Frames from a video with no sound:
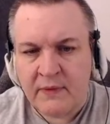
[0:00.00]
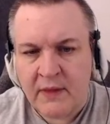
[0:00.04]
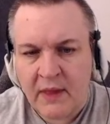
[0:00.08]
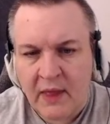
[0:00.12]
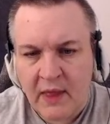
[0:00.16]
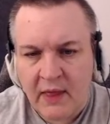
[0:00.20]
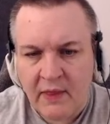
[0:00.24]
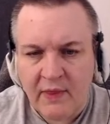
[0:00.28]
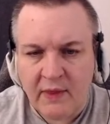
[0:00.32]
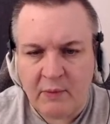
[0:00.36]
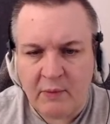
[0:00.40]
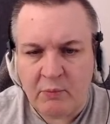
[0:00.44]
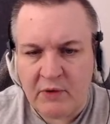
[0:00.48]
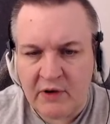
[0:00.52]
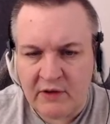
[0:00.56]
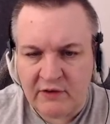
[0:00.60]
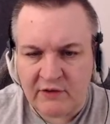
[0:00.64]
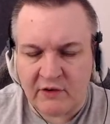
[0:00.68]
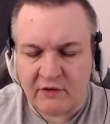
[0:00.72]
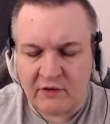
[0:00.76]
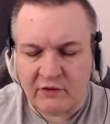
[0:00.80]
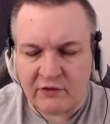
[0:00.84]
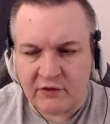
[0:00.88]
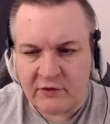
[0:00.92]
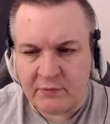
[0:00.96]
and then when he
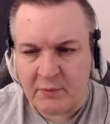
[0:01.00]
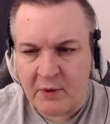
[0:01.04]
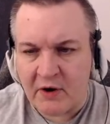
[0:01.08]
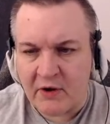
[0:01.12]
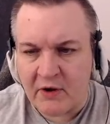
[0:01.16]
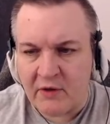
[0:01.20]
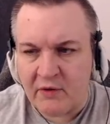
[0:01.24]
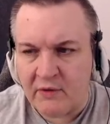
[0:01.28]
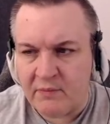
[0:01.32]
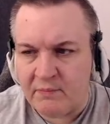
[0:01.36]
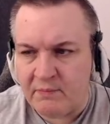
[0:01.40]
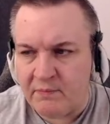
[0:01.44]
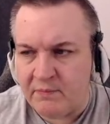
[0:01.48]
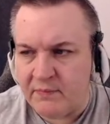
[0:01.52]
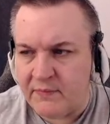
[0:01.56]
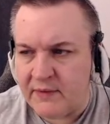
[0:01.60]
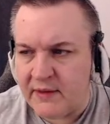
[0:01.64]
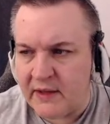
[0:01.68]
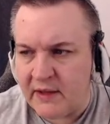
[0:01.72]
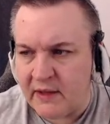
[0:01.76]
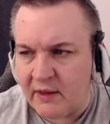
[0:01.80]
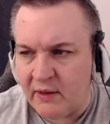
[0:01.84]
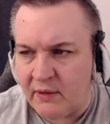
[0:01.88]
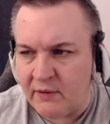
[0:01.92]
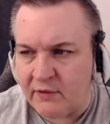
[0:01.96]
starts to sparkle, he
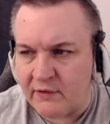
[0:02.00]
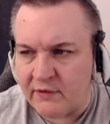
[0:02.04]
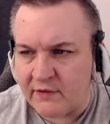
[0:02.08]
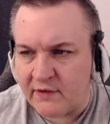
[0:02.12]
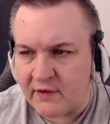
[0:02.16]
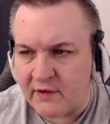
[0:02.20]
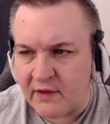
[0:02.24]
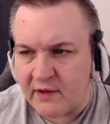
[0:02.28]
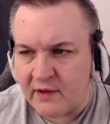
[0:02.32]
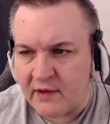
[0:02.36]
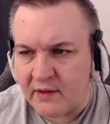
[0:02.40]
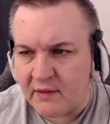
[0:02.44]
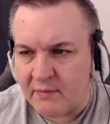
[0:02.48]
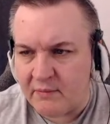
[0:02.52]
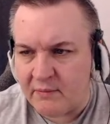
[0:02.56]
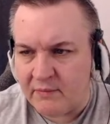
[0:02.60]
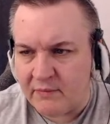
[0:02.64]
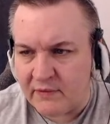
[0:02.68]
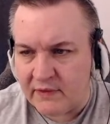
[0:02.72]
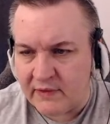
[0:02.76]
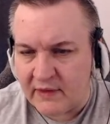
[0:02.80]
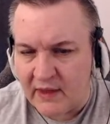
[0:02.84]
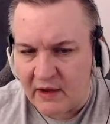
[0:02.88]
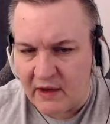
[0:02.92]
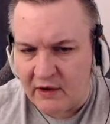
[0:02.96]
goes,
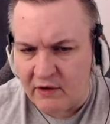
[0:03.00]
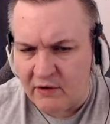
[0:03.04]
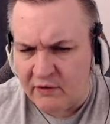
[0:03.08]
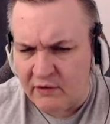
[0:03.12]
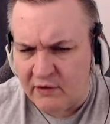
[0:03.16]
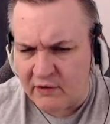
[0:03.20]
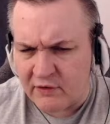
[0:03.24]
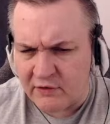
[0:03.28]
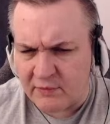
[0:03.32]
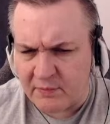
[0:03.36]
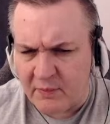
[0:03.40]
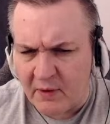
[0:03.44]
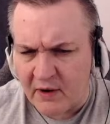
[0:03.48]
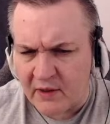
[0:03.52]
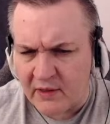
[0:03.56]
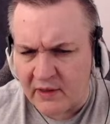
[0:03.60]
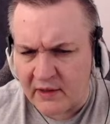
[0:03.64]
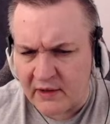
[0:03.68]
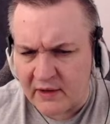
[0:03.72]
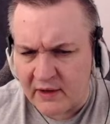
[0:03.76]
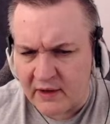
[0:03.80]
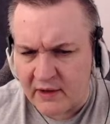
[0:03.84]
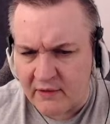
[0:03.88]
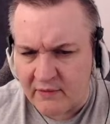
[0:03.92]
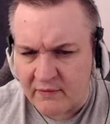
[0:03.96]
"Now you're sparkling
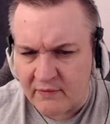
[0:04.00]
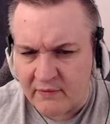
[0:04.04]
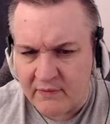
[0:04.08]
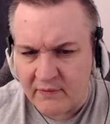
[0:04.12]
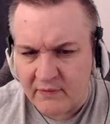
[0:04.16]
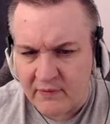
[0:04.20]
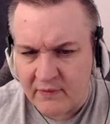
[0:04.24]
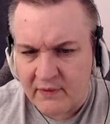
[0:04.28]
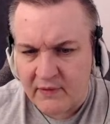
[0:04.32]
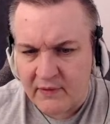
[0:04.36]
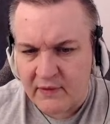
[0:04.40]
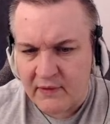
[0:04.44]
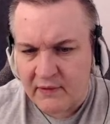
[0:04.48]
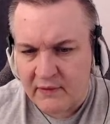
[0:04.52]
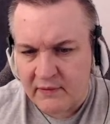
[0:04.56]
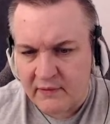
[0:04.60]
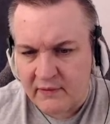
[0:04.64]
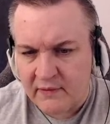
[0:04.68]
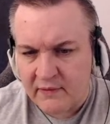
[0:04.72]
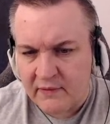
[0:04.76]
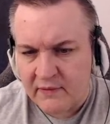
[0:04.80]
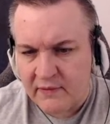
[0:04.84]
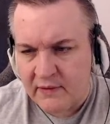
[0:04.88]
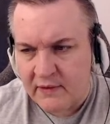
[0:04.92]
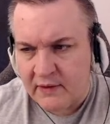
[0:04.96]
now."
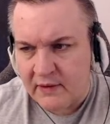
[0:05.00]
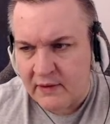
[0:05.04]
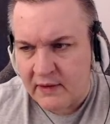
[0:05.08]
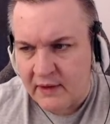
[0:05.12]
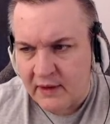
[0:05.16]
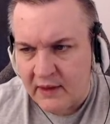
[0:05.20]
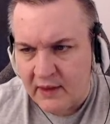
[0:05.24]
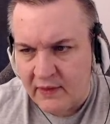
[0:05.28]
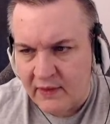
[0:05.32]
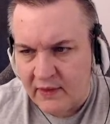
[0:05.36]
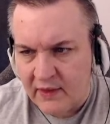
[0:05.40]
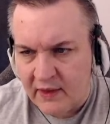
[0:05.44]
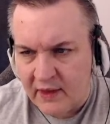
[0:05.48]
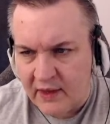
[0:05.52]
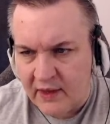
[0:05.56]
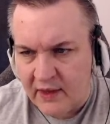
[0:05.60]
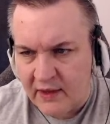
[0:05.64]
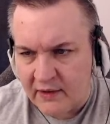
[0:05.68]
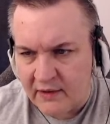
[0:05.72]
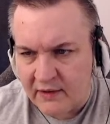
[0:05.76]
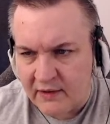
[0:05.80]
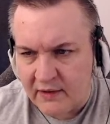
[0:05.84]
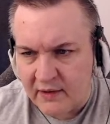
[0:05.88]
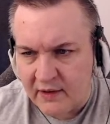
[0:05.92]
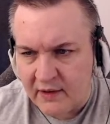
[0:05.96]
And
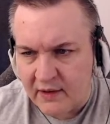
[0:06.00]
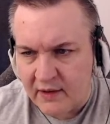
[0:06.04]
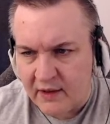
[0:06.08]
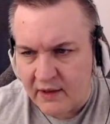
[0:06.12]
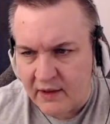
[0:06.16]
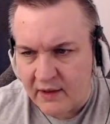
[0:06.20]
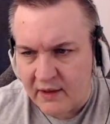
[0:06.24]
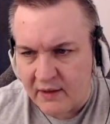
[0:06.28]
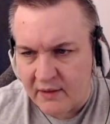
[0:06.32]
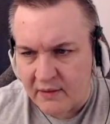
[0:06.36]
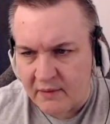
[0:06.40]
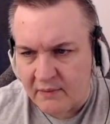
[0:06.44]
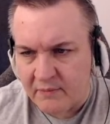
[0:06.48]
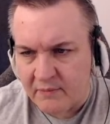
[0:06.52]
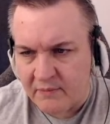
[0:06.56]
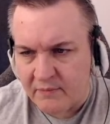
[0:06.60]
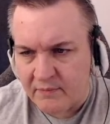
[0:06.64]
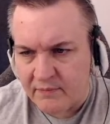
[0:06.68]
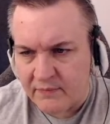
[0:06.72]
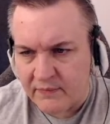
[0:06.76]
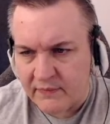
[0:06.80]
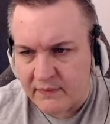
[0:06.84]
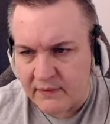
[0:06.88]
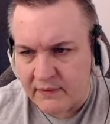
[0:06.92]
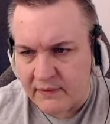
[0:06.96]
then
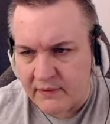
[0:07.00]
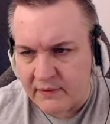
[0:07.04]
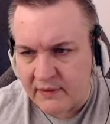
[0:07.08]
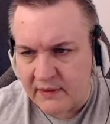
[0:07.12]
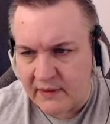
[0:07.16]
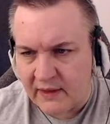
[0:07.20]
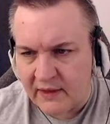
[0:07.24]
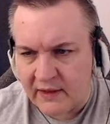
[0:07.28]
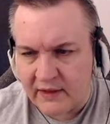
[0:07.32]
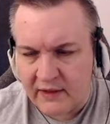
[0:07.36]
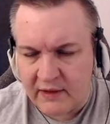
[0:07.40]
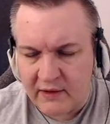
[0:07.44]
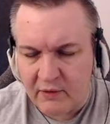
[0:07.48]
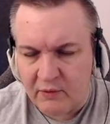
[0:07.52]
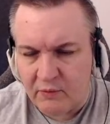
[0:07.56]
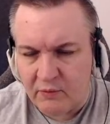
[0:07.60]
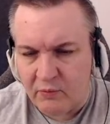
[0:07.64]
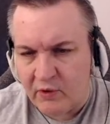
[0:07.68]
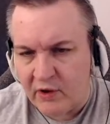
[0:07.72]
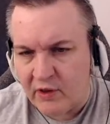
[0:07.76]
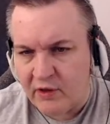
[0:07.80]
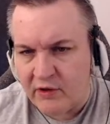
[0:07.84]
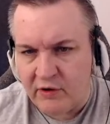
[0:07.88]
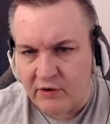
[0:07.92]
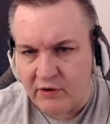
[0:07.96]
like
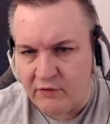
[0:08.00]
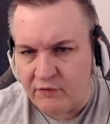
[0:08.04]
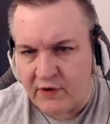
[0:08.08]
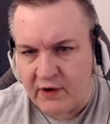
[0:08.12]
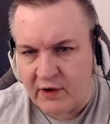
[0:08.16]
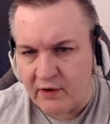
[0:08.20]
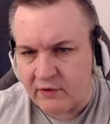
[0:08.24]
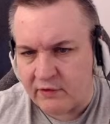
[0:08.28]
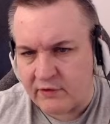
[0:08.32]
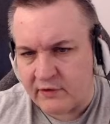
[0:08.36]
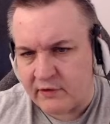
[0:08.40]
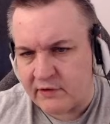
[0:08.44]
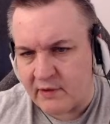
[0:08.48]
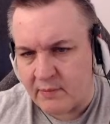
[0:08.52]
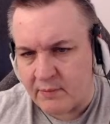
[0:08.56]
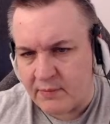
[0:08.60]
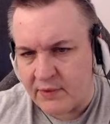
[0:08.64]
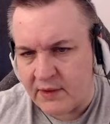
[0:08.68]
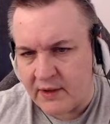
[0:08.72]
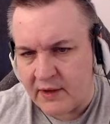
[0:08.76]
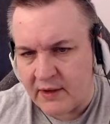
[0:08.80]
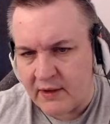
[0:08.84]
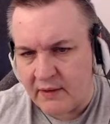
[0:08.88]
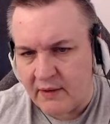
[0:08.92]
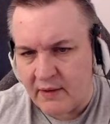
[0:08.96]
wiggle your fingers or
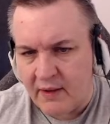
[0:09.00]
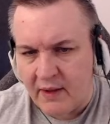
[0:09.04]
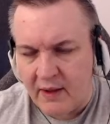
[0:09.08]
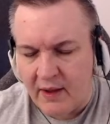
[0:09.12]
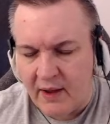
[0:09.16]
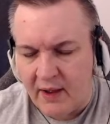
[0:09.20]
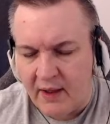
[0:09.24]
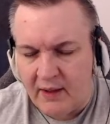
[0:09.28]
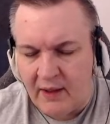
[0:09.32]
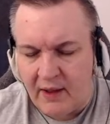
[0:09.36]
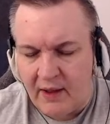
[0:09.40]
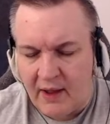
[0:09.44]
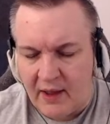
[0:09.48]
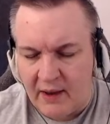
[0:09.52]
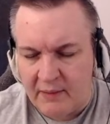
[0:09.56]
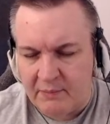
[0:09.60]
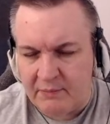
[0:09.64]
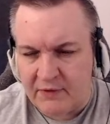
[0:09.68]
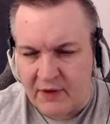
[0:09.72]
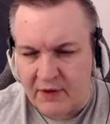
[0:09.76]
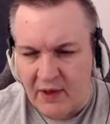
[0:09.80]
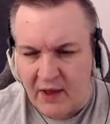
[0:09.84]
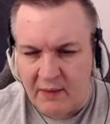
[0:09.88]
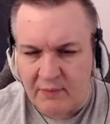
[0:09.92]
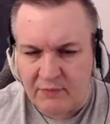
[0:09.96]
something.
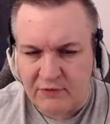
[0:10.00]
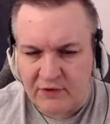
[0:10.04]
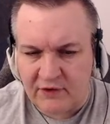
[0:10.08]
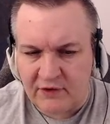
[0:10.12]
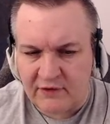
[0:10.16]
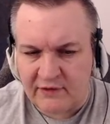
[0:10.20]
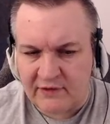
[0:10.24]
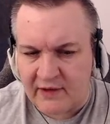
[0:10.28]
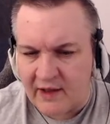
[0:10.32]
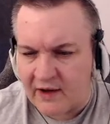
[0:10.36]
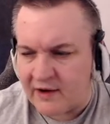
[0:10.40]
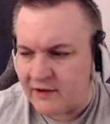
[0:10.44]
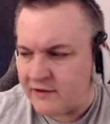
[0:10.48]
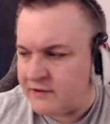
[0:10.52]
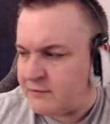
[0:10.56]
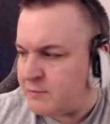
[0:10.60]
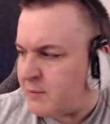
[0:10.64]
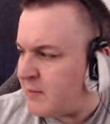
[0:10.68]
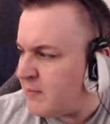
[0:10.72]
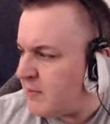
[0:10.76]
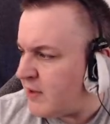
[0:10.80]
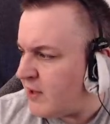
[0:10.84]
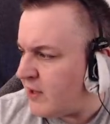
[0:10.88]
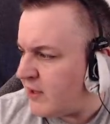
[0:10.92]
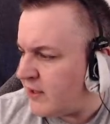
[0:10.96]
I'm just kind of
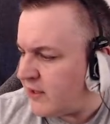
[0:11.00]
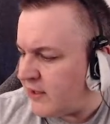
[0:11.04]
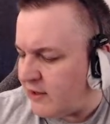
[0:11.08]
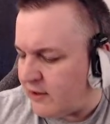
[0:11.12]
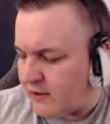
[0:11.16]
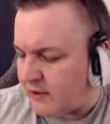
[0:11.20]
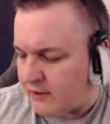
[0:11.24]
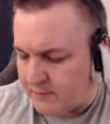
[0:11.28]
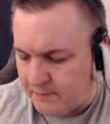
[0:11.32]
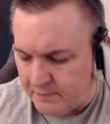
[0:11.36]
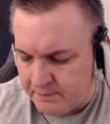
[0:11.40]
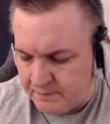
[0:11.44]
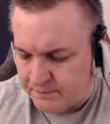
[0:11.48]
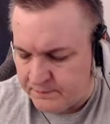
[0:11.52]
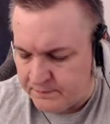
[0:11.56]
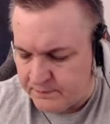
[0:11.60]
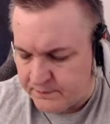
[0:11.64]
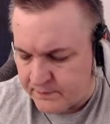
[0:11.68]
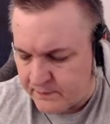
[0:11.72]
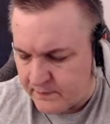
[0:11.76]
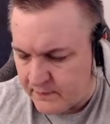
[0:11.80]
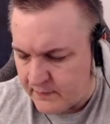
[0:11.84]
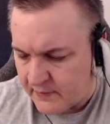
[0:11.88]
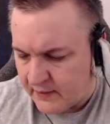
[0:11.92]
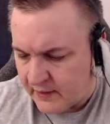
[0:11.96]
spitballing here.
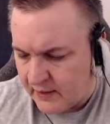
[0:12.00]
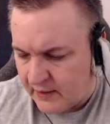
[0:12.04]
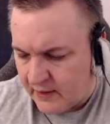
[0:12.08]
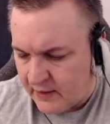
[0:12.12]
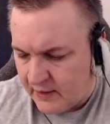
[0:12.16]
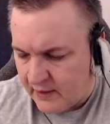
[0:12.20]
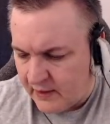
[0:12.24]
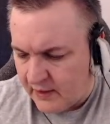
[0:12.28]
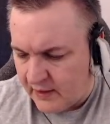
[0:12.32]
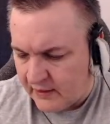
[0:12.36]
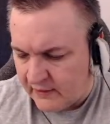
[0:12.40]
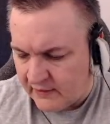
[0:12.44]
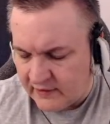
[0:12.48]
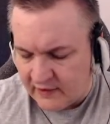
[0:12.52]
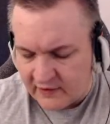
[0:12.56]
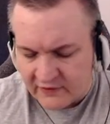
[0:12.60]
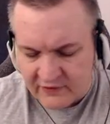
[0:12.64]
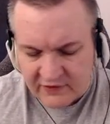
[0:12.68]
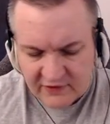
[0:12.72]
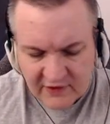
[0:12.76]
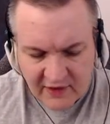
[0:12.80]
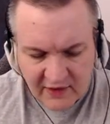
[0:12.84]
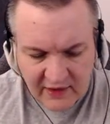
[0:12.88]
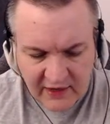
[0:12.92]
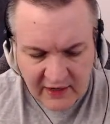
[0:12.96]
It's
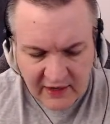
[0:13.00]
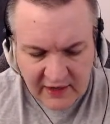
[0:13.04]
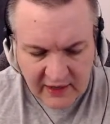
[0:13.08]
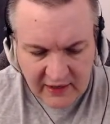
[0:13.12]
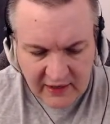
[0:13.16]
not like